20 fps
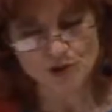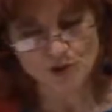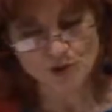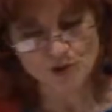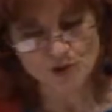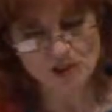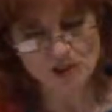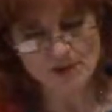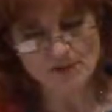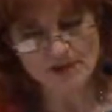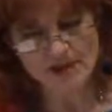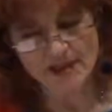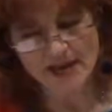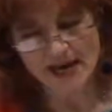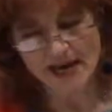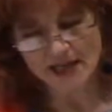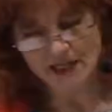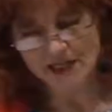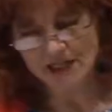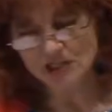do some of
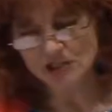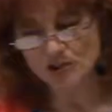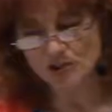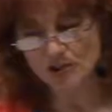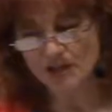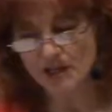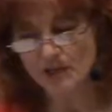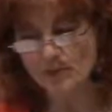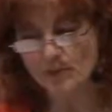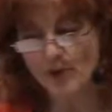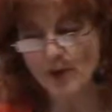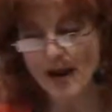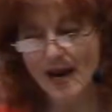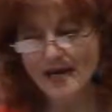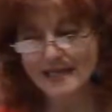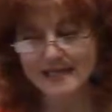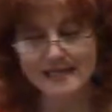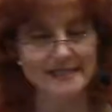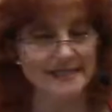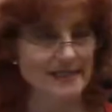that. Let's look at
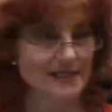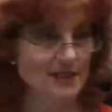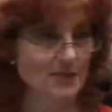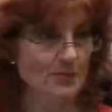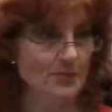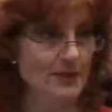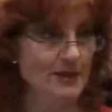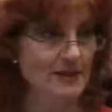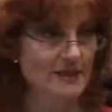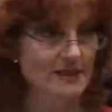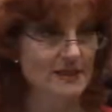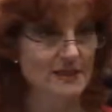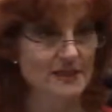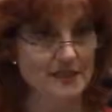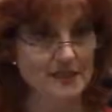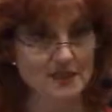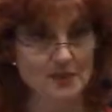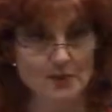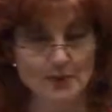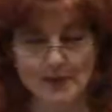practicing the presence
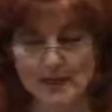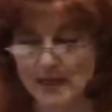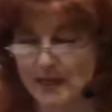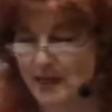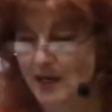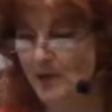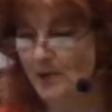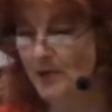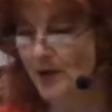this week and our